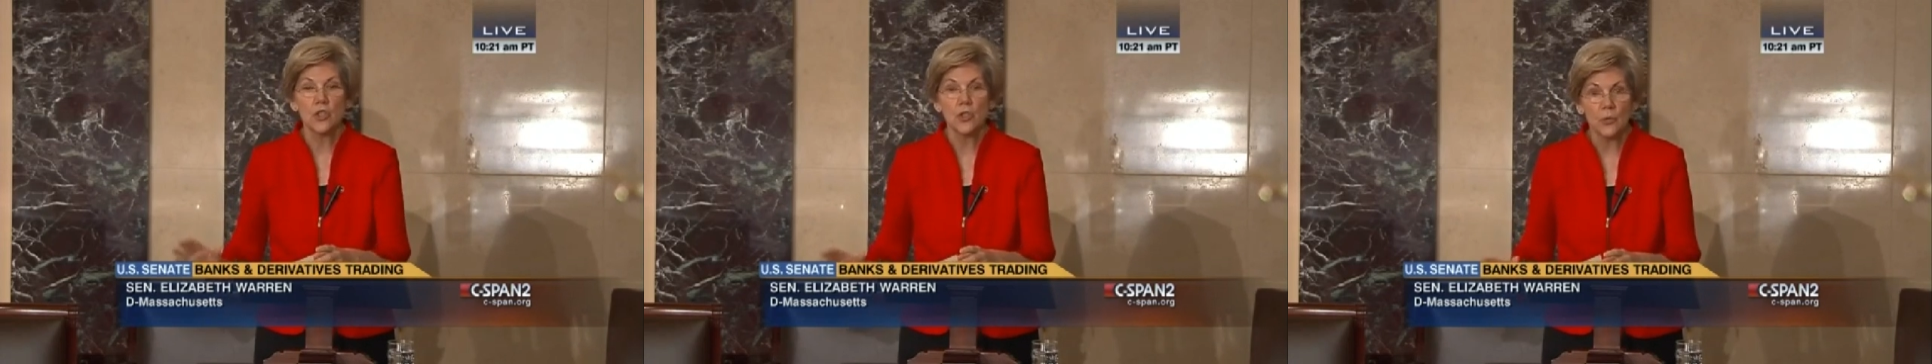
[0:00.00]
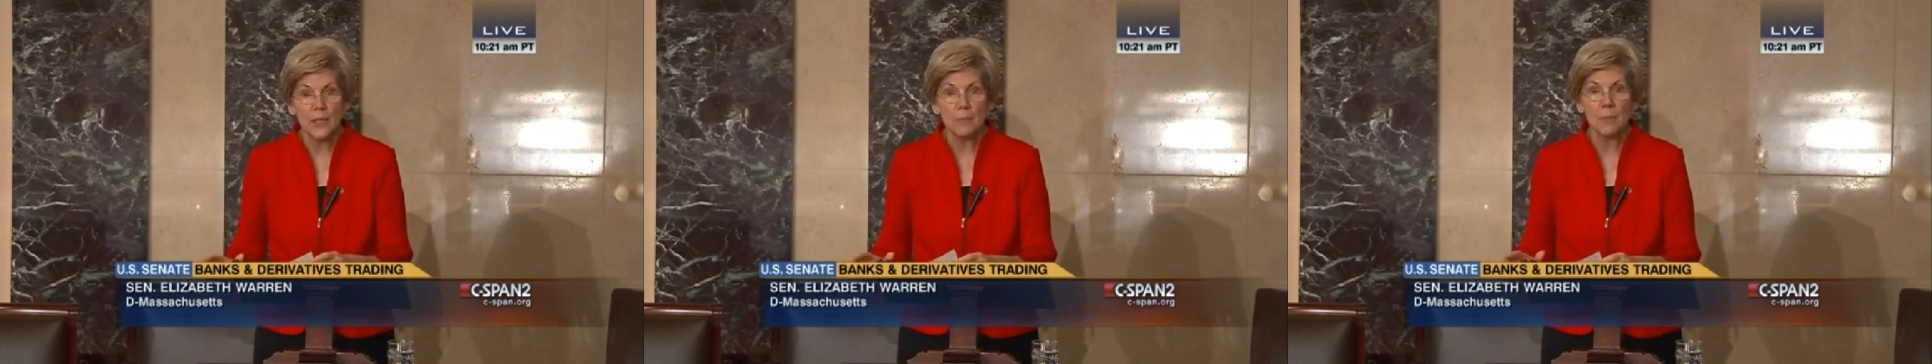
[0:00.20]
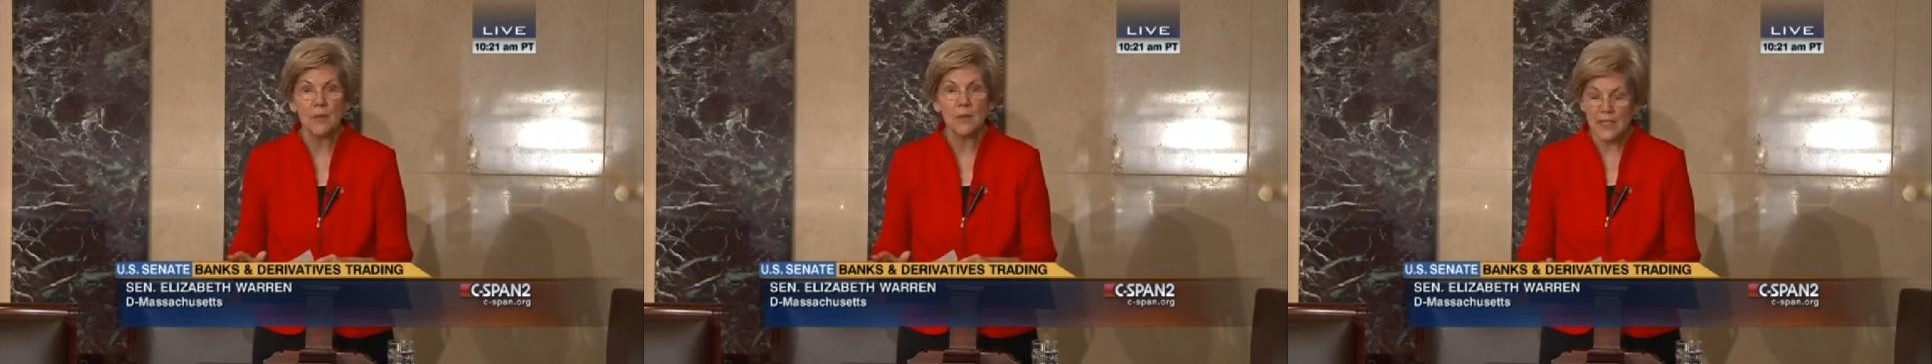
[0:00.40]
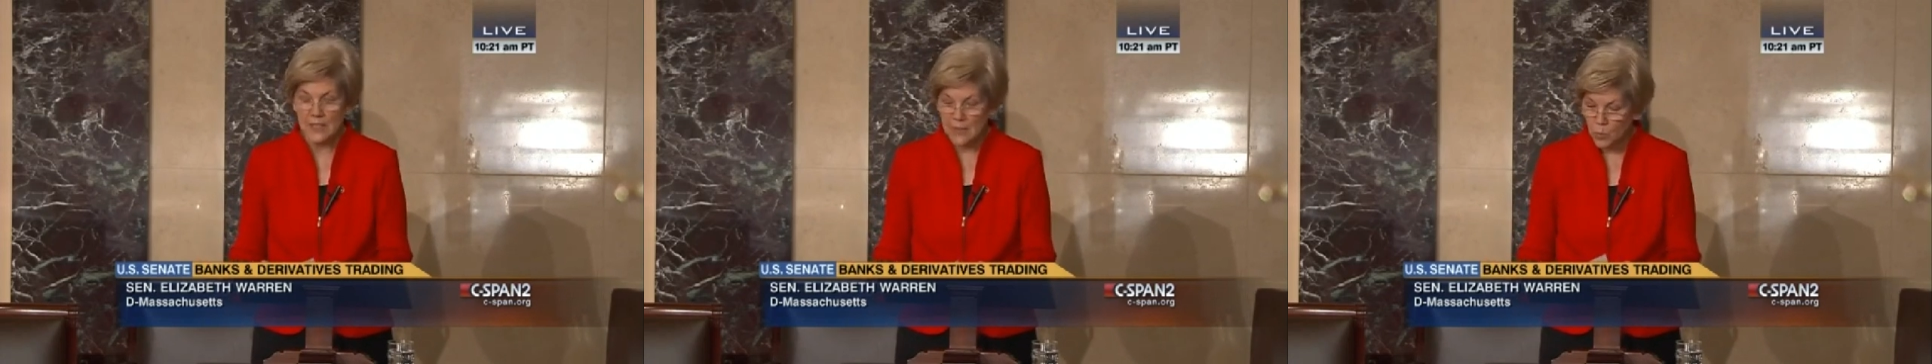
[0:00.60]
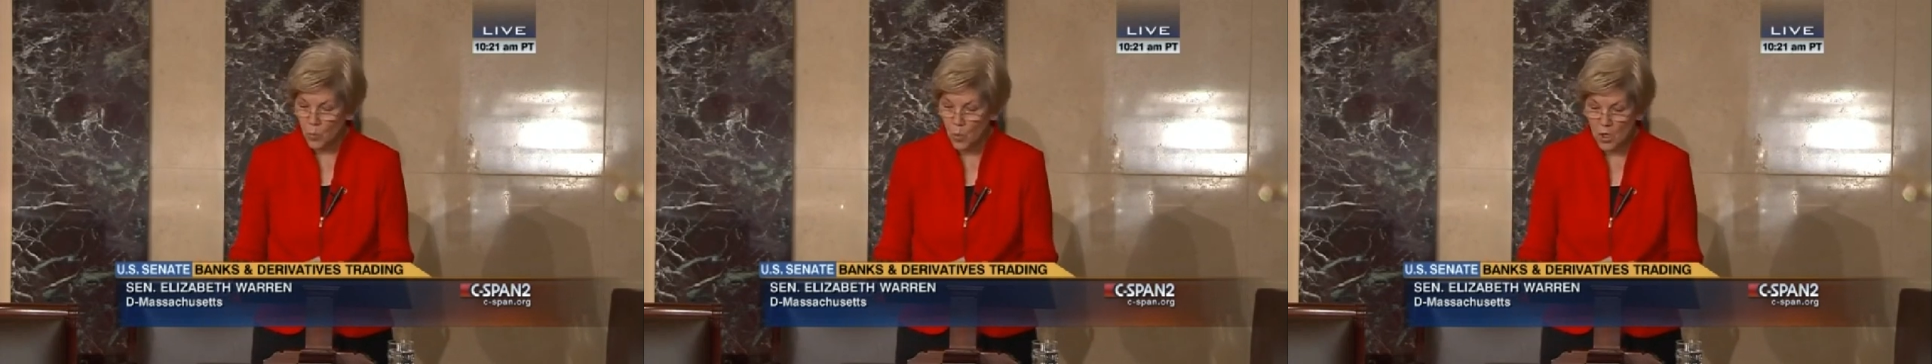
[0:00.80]
to
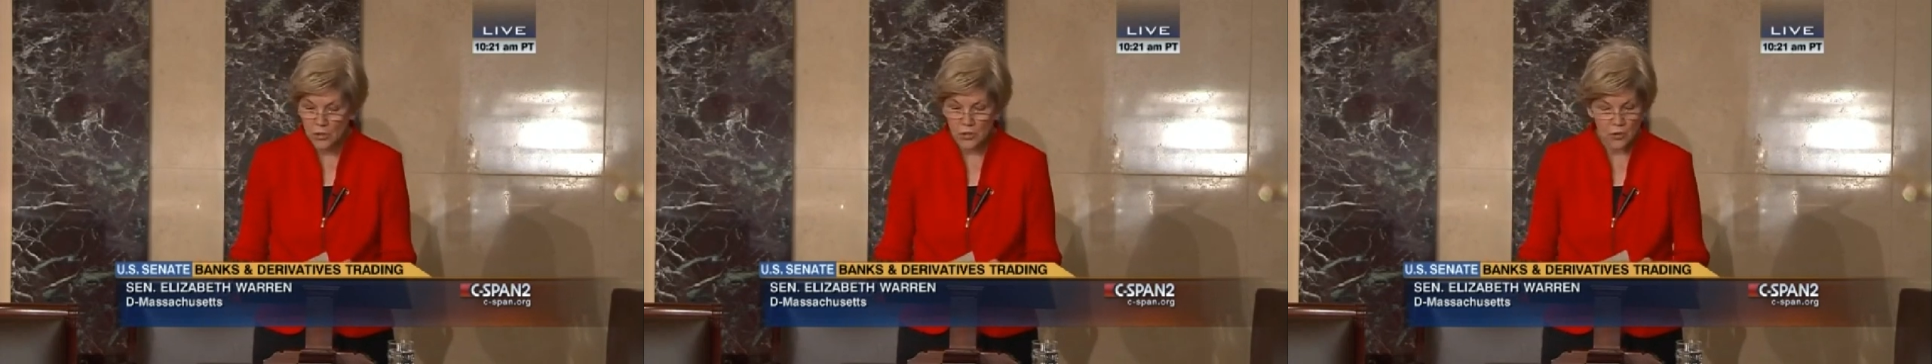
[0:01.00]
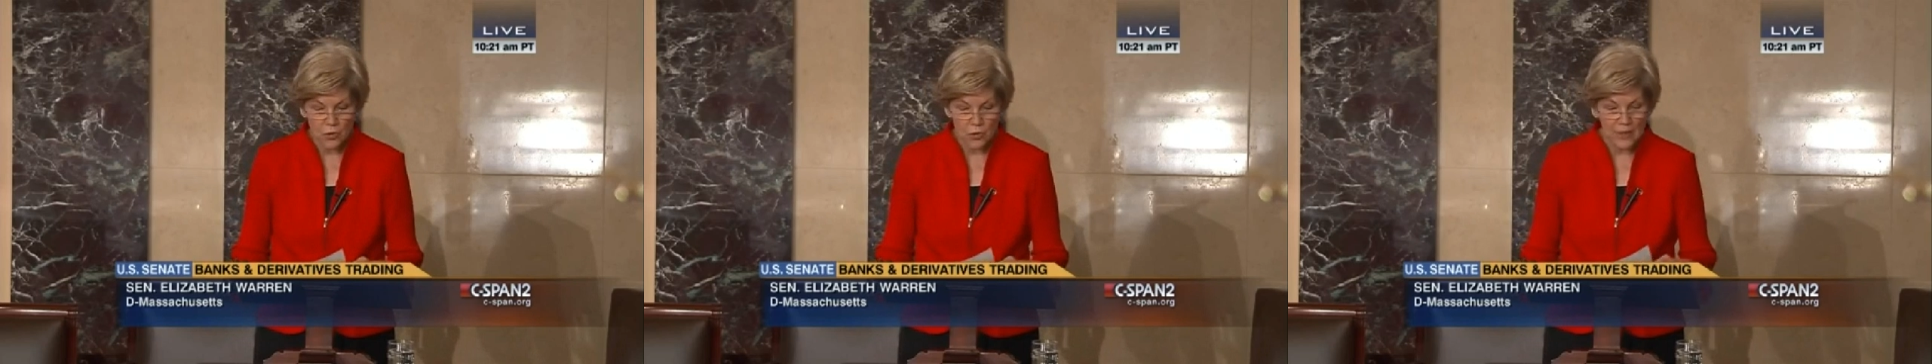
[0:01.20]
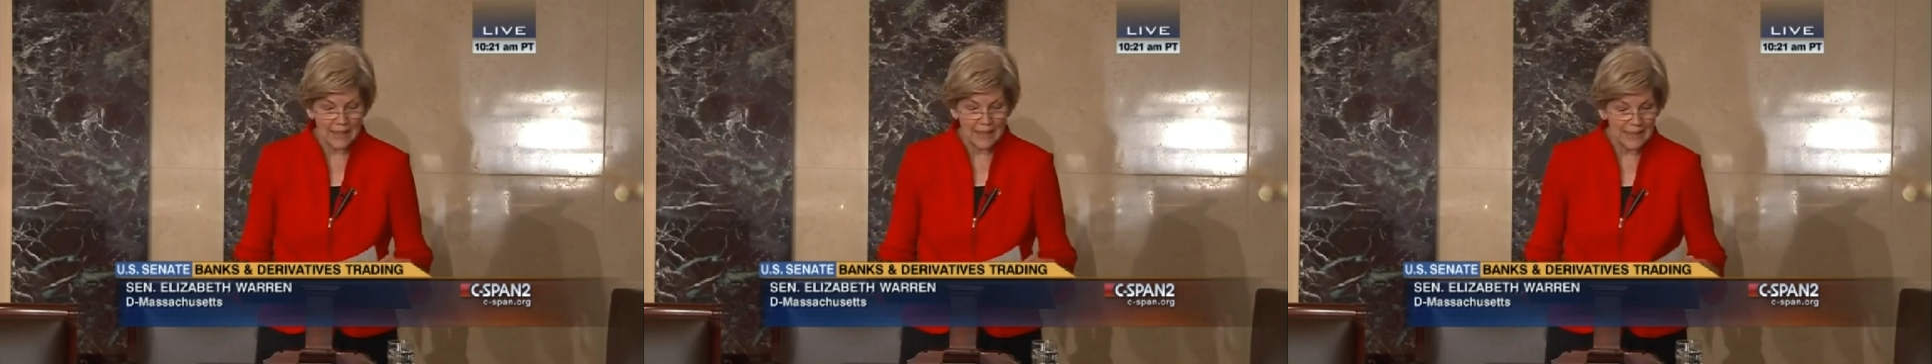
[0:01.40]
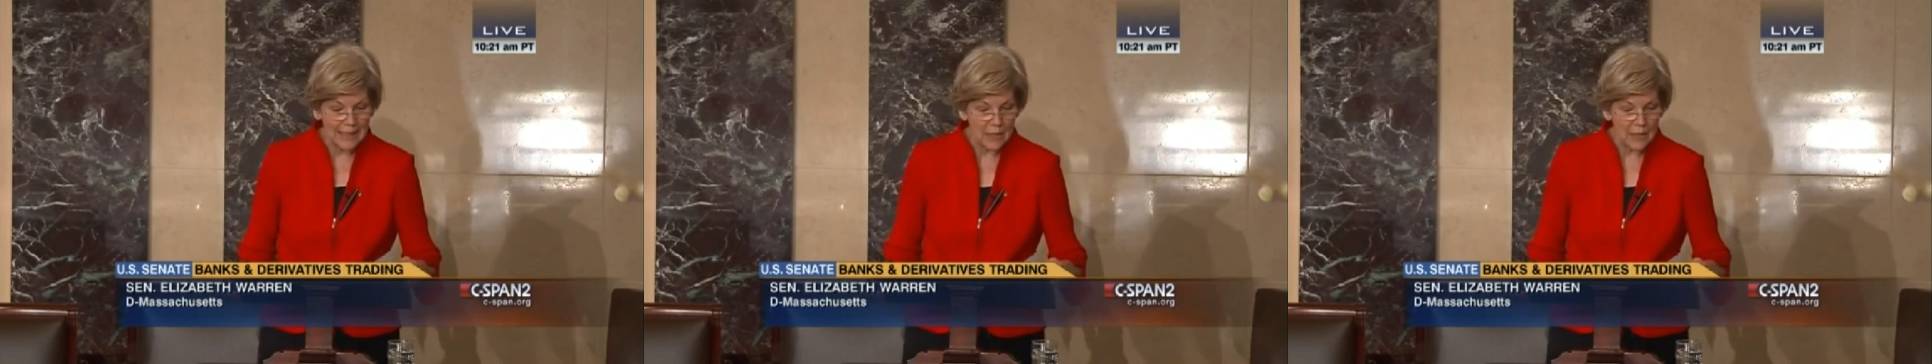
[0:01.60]
strip this Wall